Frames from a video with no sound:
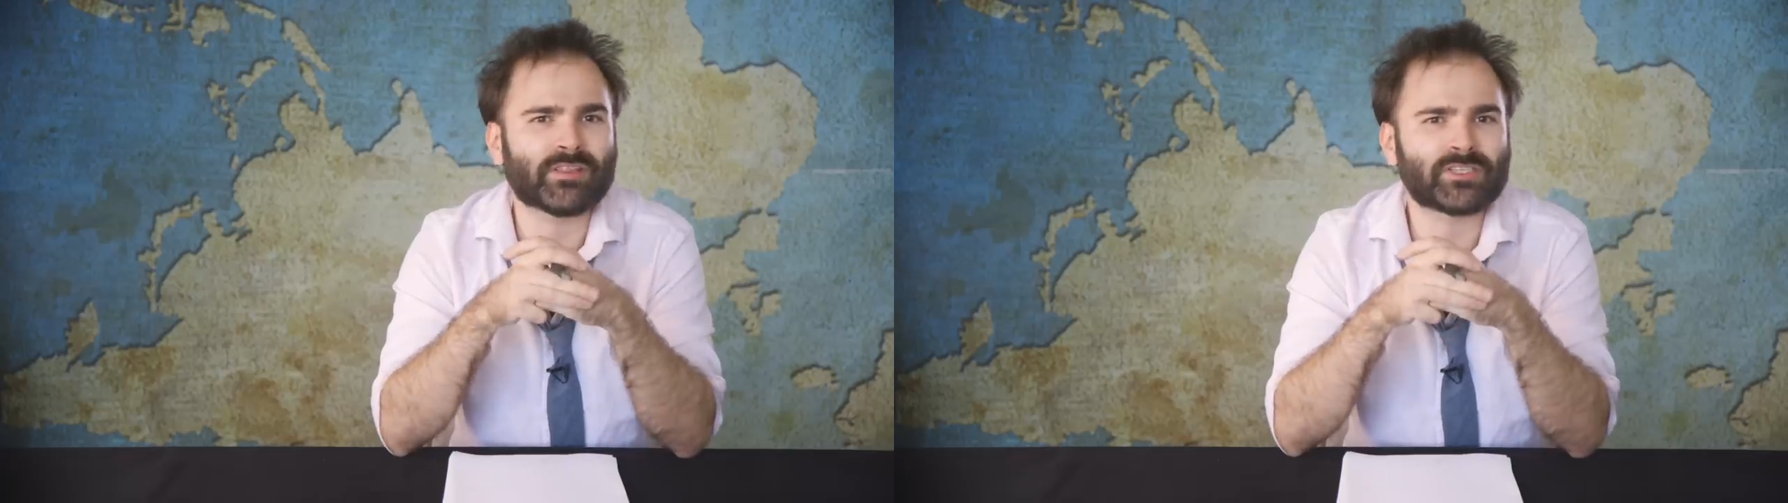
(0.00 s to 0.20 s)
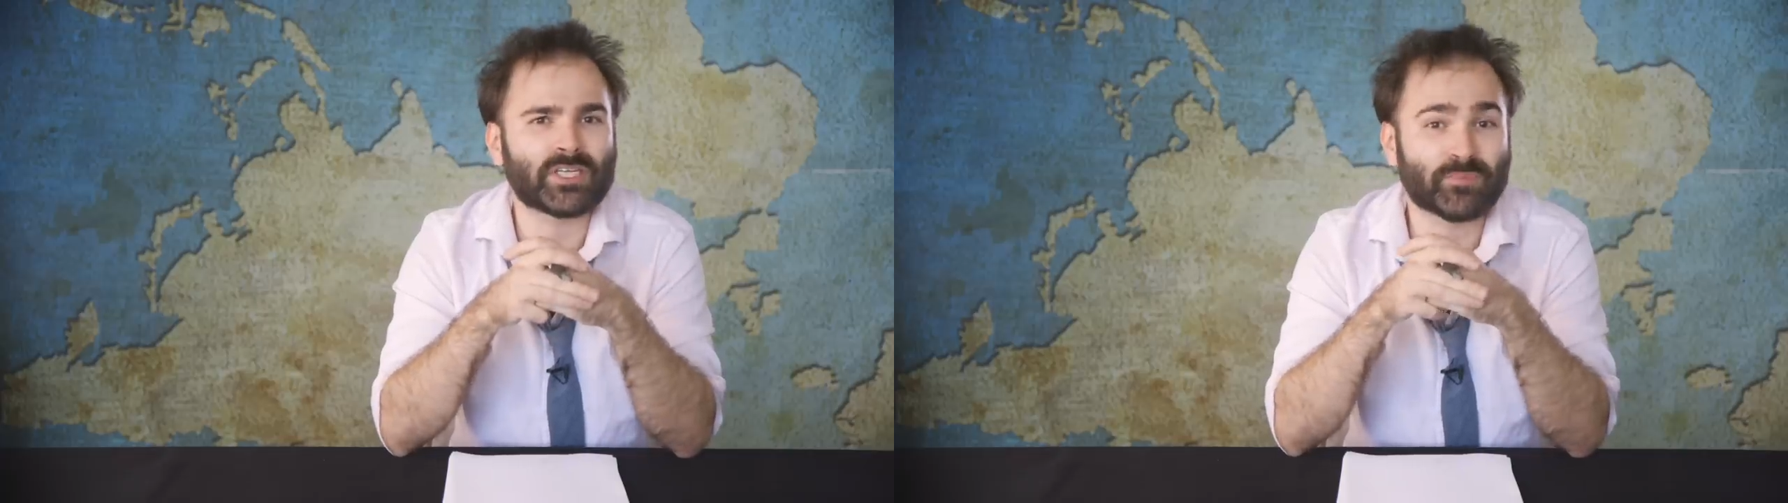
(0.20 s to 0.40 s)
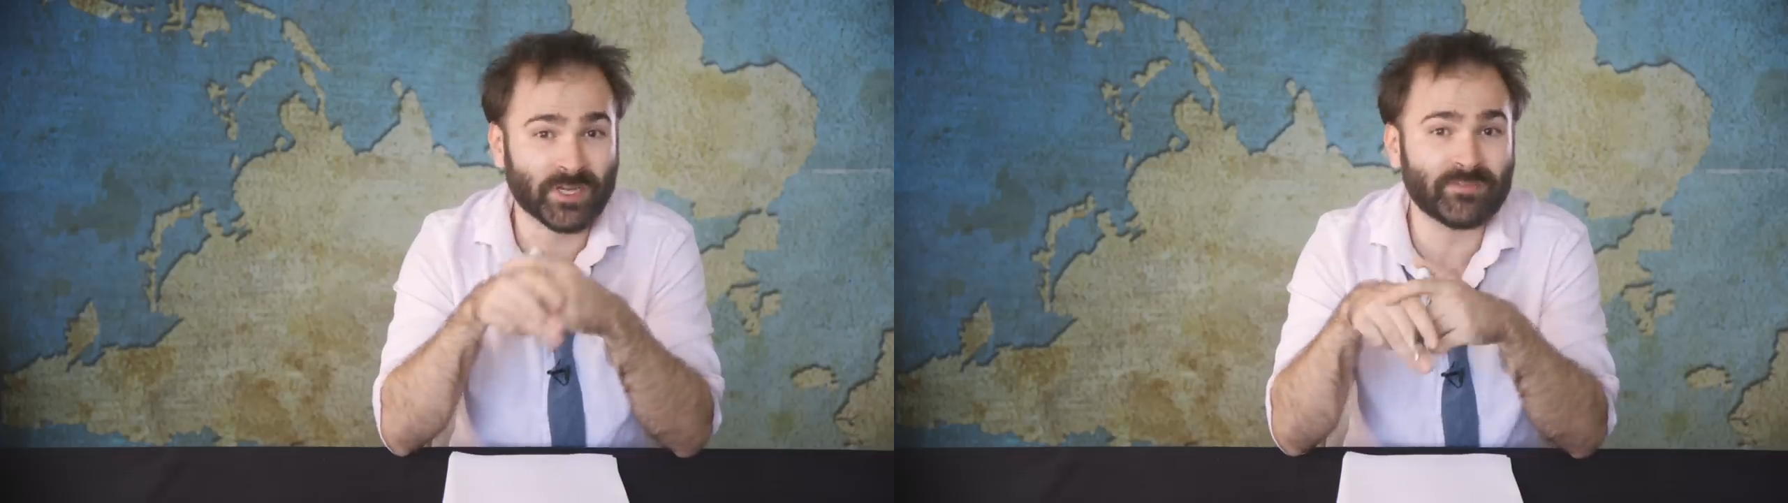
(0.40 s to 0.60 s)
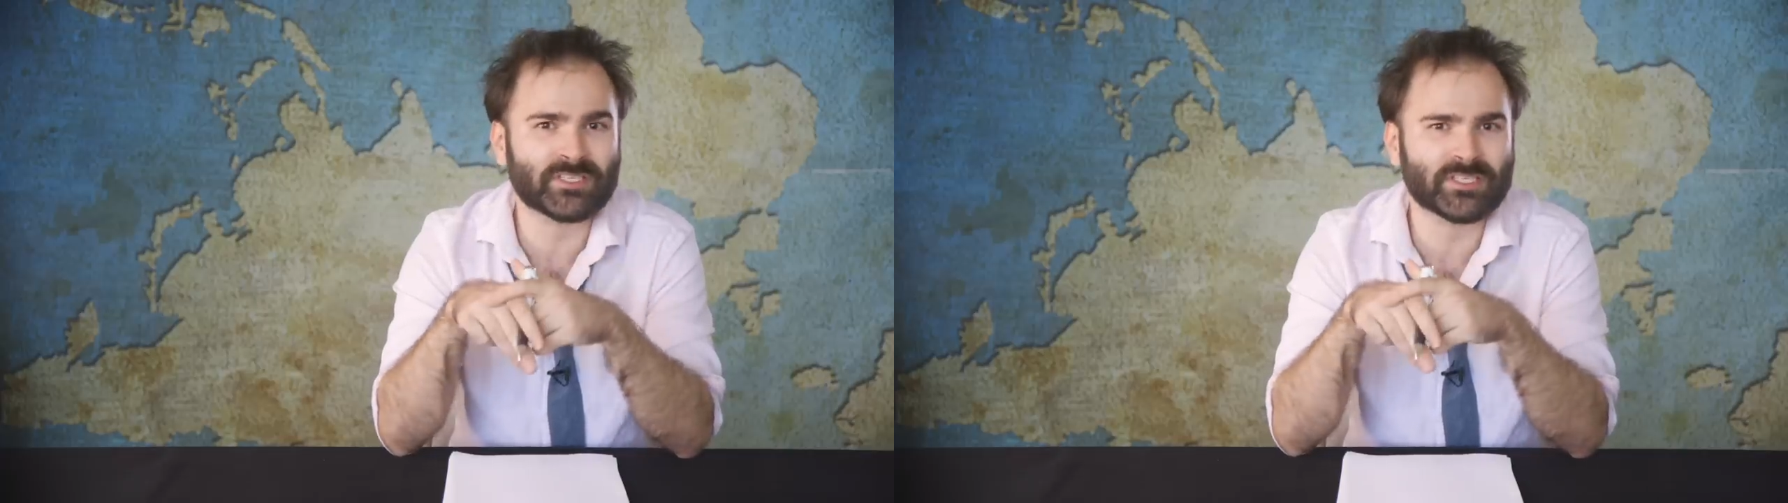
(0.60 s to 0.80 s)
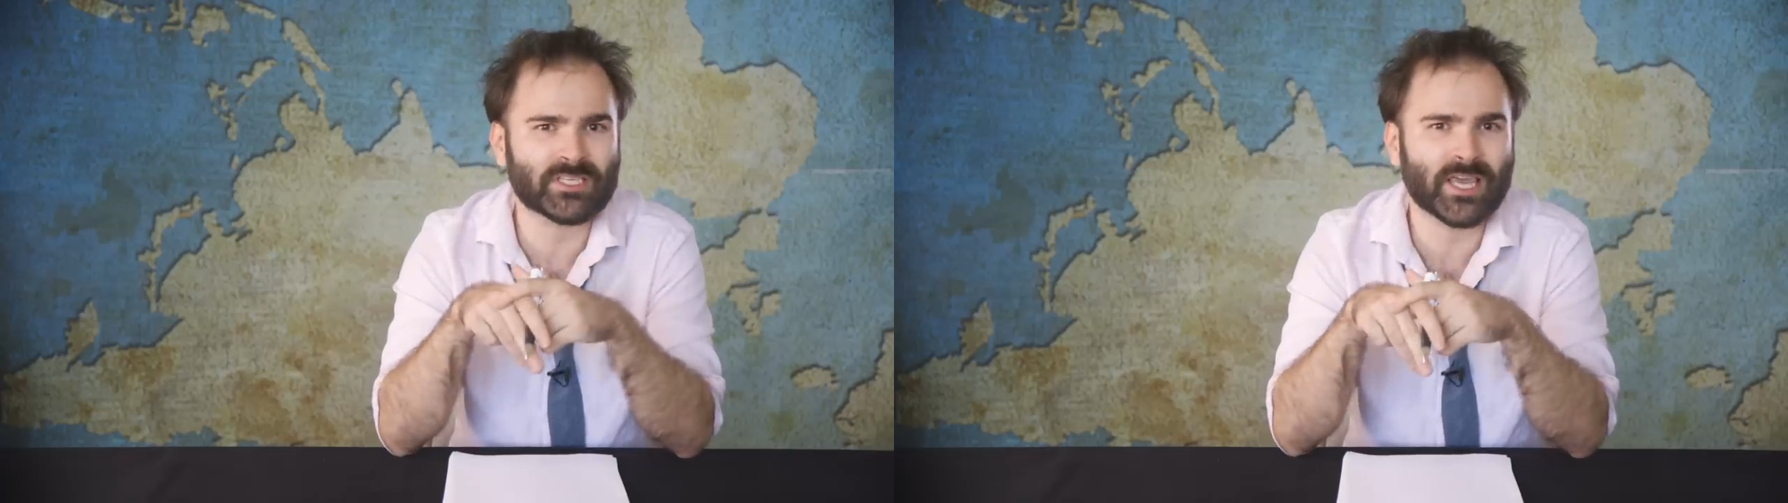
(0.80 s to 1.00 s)
that she
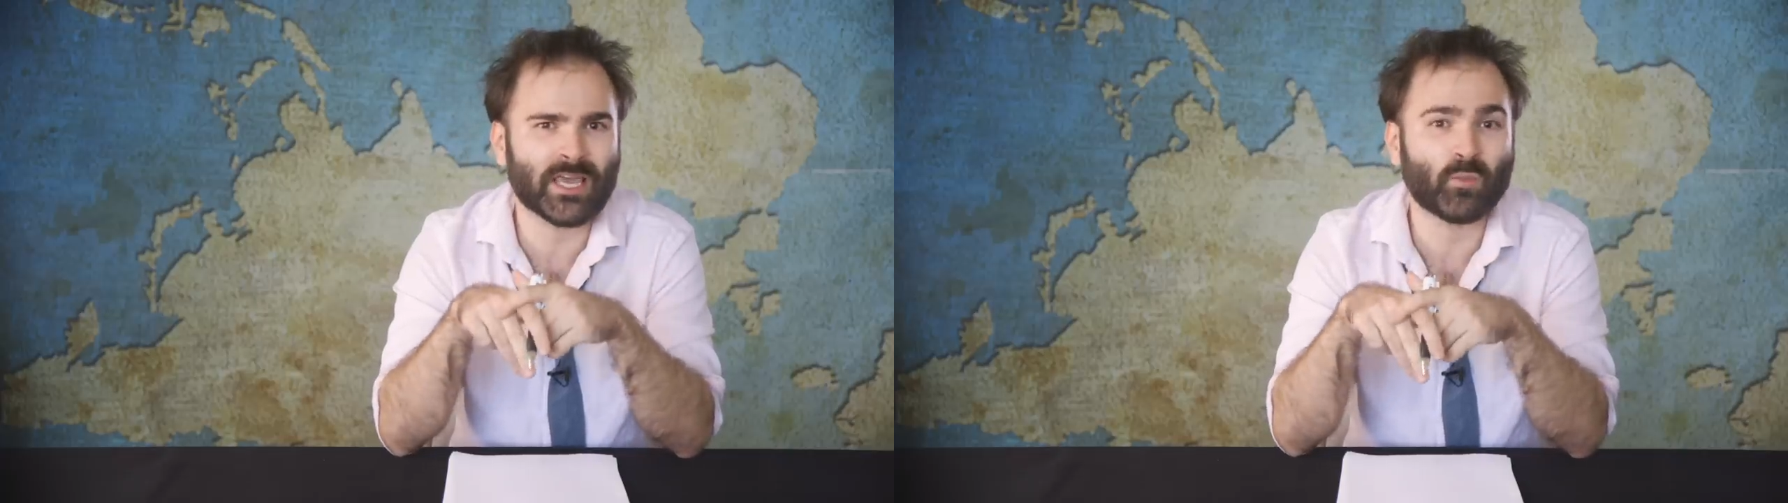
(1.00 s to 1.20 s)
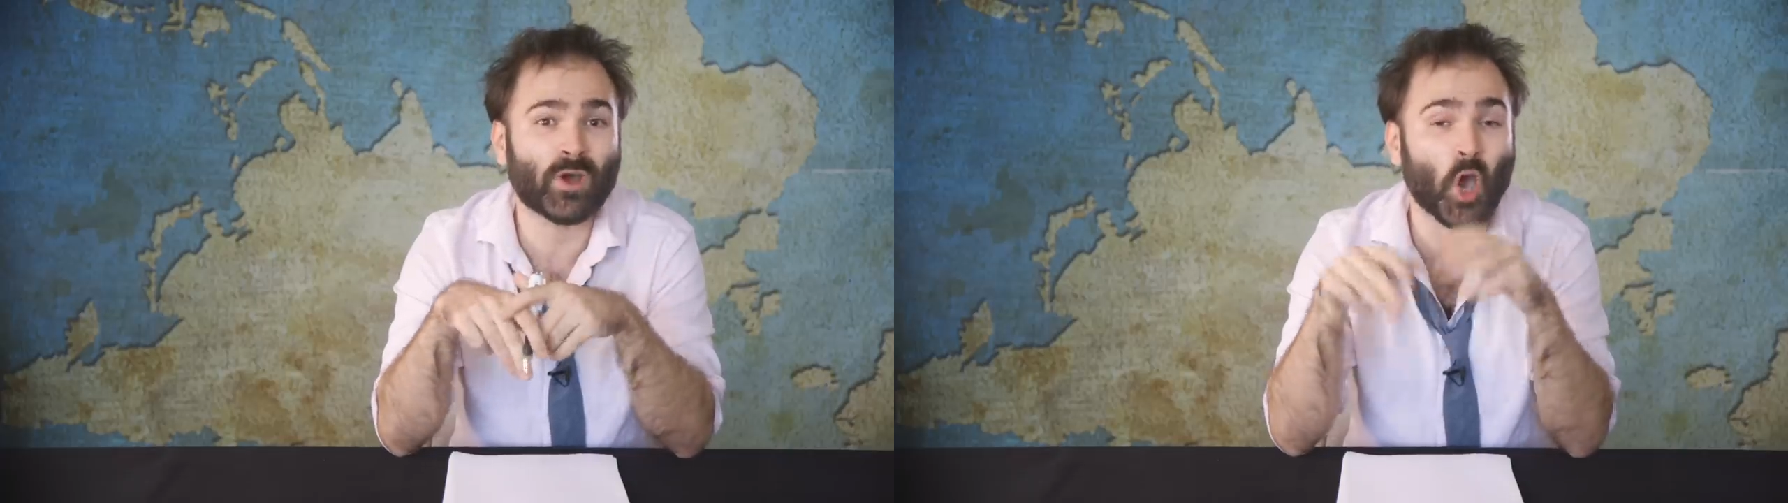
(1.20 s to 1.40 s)
previously said what